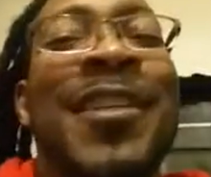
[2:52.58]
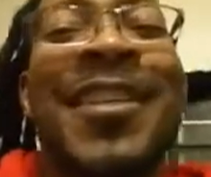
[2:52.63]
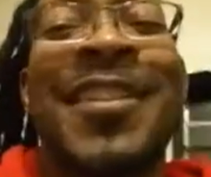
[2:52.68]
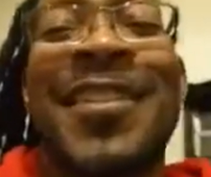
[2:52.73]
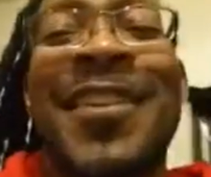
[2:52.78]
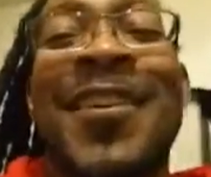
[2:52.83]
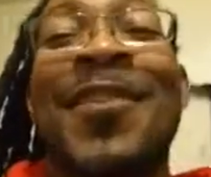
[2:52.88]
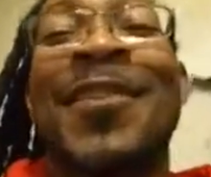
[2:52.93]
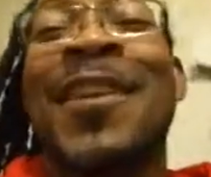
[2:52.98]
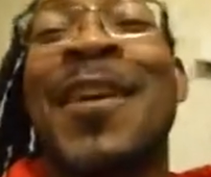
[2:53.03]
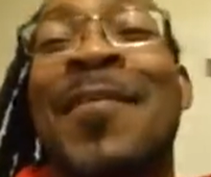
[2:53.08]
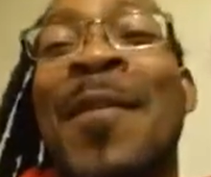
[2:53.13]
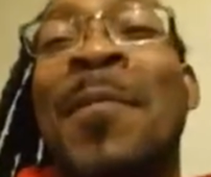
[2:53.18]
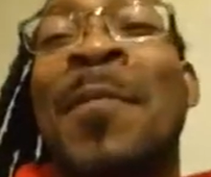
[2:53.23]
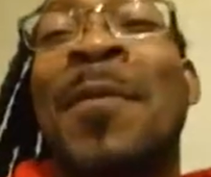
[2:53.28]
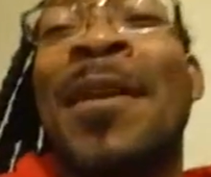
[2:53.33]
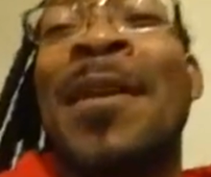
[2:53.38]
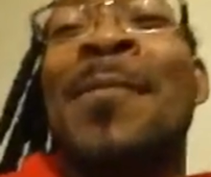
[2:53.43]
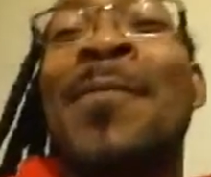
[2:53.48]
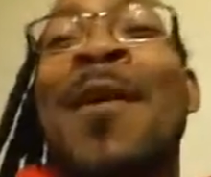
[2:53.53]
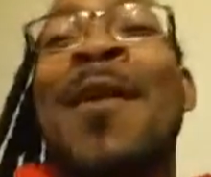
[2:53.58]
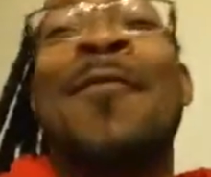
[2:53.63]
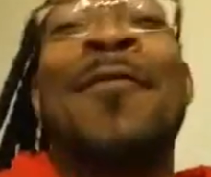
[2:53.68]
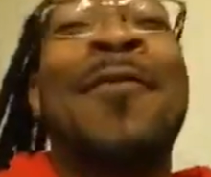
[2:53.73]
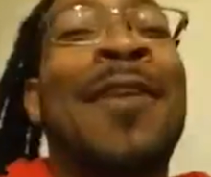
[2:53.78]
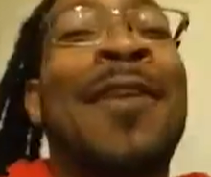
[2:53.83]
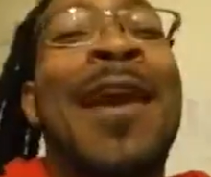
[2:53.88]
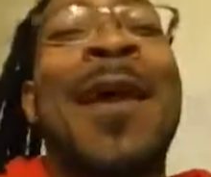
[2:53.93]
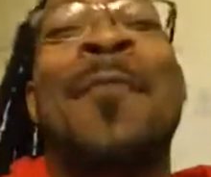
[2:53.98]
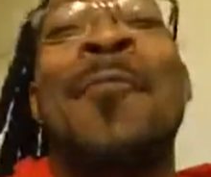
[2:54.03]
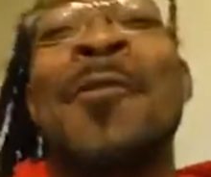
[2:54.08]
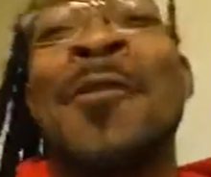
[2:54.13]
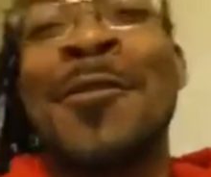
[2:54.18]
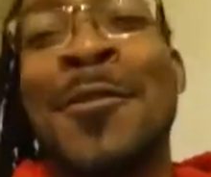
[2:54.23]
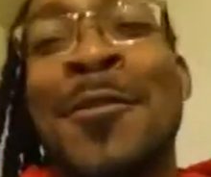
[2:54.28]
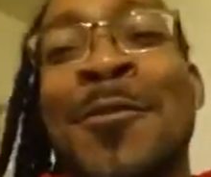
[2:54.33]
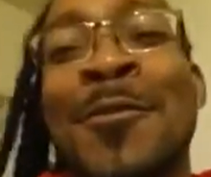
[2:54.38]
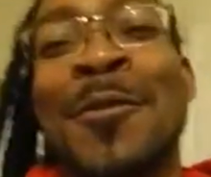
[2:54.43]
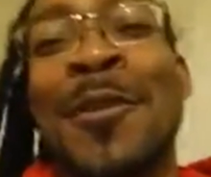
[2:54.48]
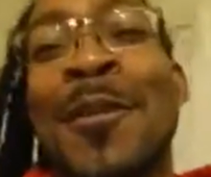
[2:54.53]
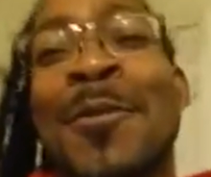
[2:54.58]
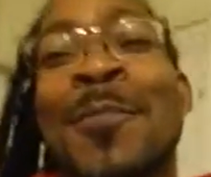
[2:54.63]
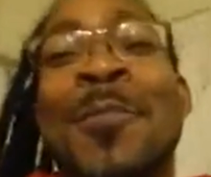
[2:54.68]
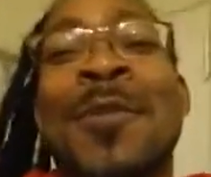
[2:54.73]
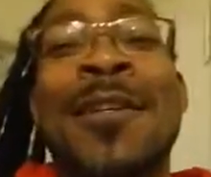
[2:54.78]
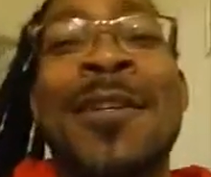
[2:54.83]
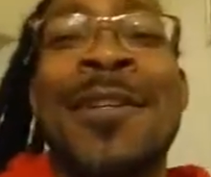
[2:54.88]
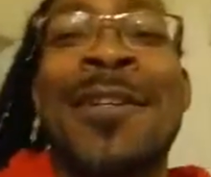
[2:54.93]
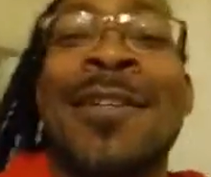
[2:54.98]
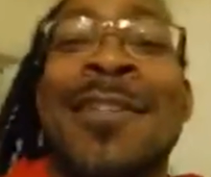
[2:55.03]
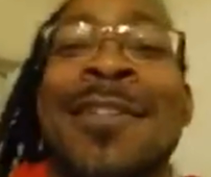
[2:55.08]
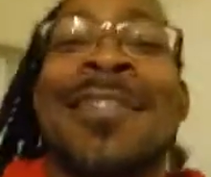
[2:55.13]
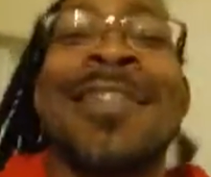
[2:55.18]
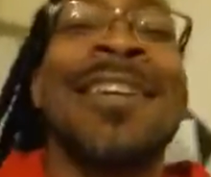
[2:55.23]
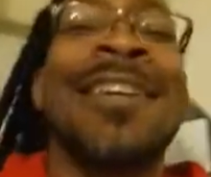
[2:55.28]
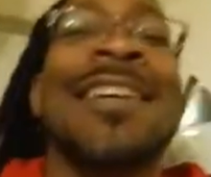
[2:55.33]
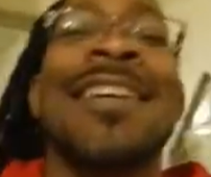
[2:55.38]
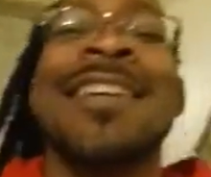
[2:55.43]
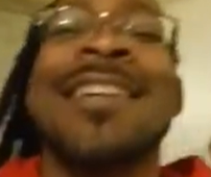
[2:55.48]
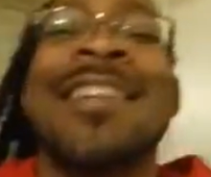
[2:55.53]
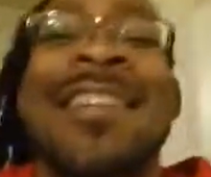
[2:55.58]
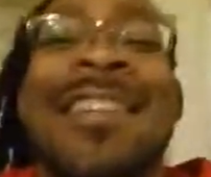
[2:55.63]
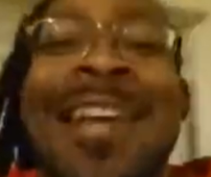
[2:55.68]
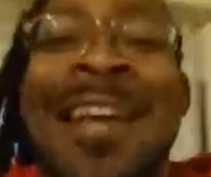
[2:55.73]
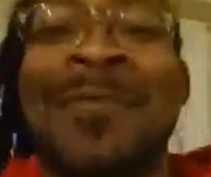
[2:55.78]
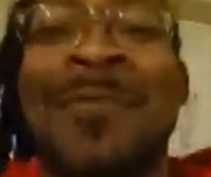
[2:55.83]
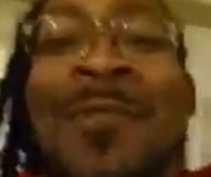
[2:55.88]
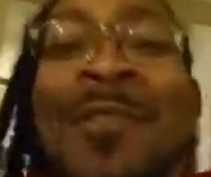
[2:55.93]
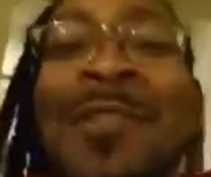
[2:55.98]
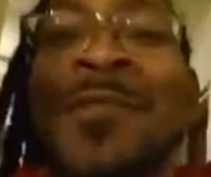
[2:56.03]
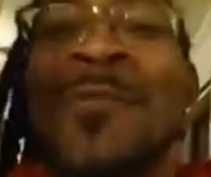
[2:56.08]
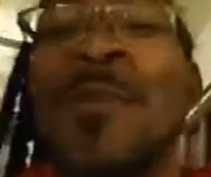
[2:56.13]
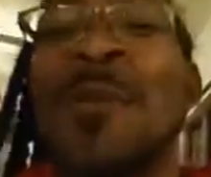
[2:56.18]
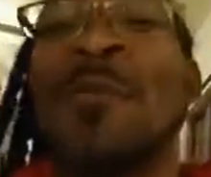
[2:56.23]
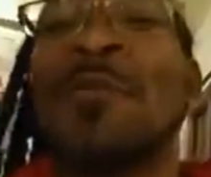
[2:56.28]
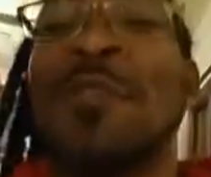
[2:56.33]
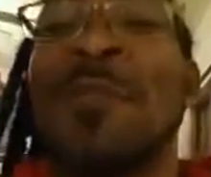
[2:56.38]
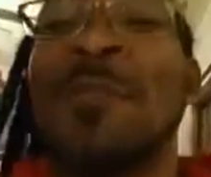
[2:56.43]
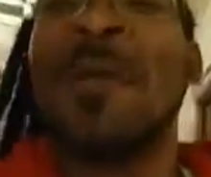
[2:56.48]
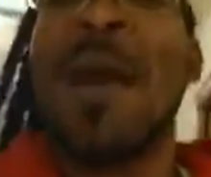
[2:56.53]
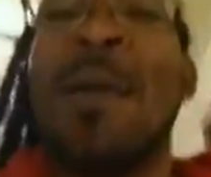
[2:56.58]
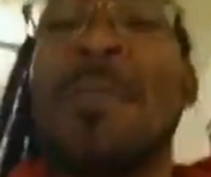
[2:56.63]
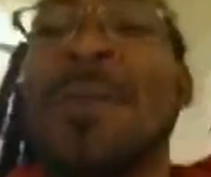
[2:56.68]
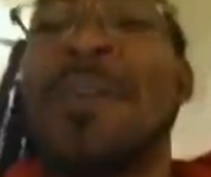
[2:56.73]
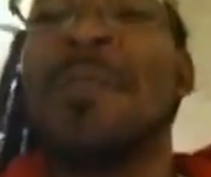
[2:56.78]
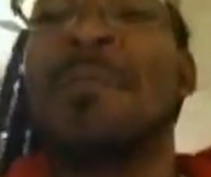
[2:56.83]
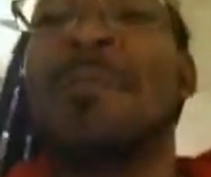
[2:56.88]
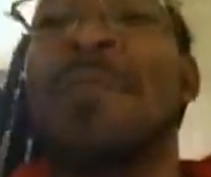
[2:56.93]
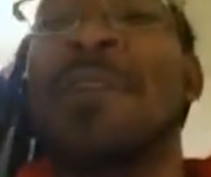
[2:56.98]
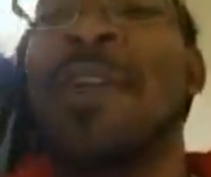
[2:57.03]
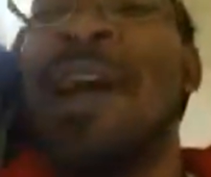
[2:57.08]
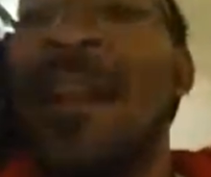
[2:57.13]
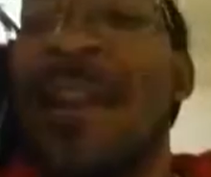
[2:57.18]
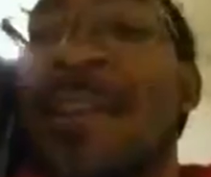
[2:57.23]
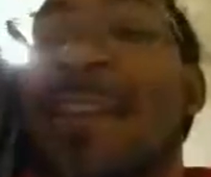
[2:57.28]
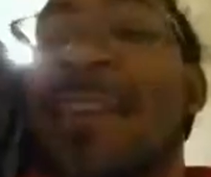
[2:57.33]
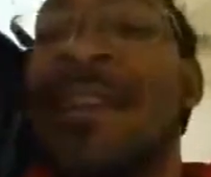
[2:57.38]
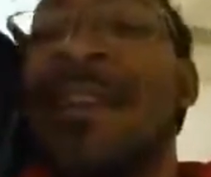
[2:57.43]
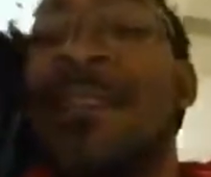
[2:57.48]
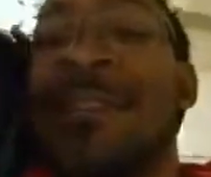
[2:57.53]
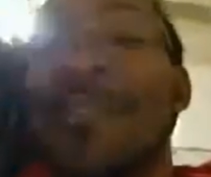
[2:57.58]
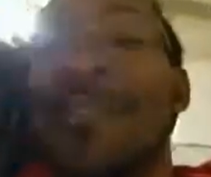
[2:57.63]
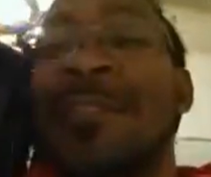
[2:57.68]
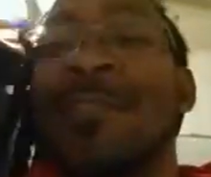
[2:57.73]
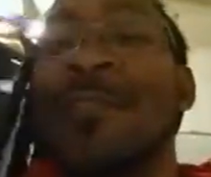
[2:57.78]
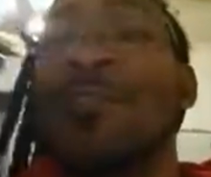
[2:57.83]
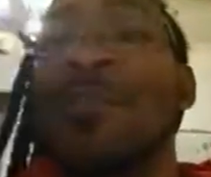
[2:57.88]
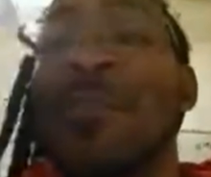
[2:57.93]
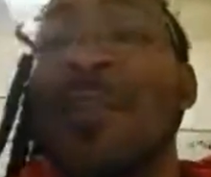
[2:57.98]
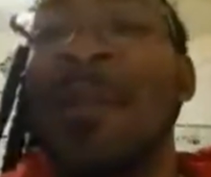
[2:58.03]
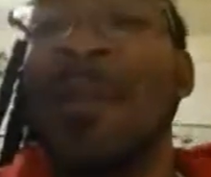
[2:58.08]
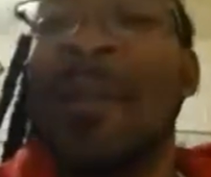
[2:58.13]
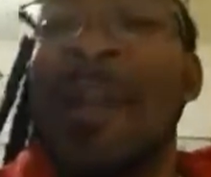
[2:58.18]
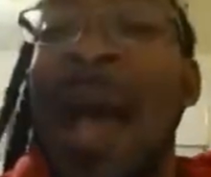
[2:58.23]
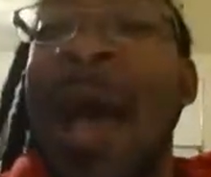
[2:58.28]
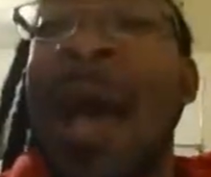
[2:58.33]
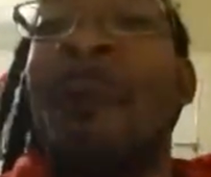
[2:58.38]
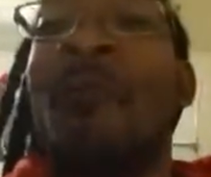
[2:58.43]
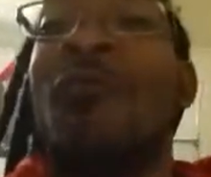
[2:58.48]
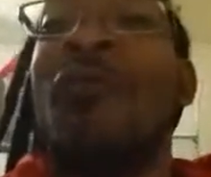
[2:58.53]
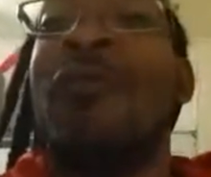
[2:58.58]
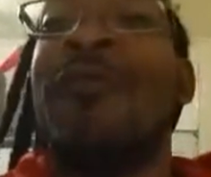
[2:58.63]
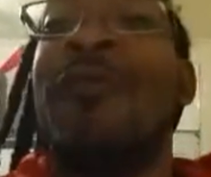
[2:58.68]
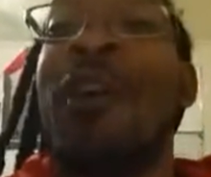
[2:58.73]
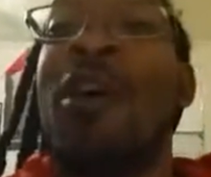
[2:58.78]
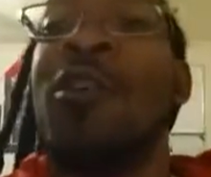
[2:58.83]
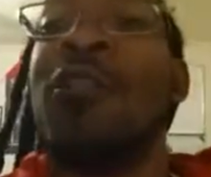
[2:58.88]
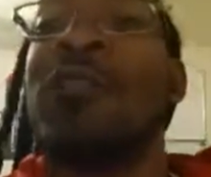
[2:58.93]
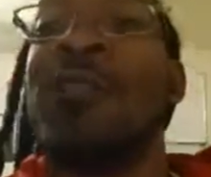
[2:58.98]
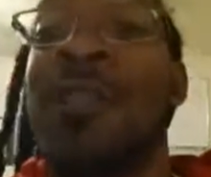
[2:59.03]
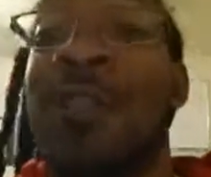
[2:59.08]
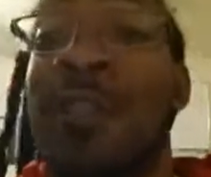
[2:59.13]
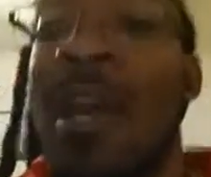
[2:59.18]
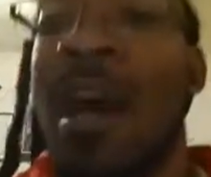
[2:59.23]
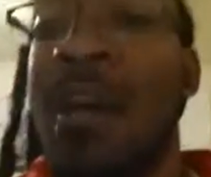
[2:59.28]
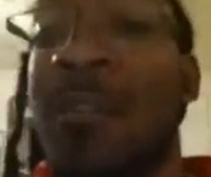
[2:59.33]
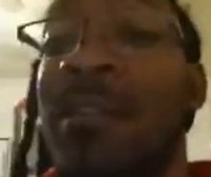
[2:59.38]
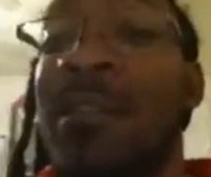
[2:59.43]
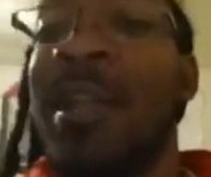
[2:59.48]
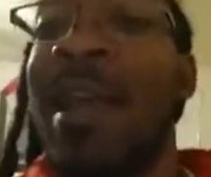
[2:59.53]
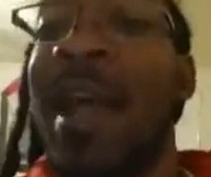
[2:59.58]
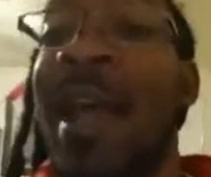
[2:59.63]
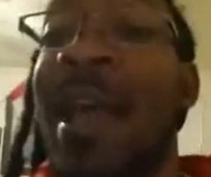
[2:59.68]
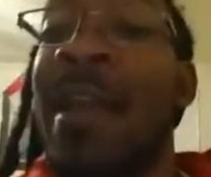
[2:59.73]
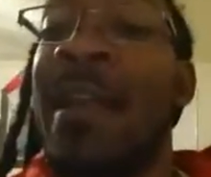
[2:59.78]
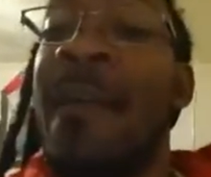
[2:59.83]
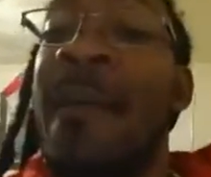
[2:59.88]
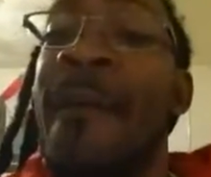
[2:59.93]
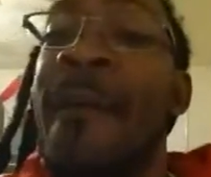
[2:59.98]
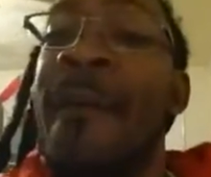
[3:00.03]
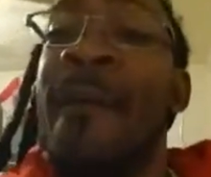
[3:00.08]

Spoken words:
She's so lovely. I'm gonna keep off of camera too, just because that's what she wants. I'm getting put out of the kitchen. You see that? Look, I'm reversing. Y'all see that?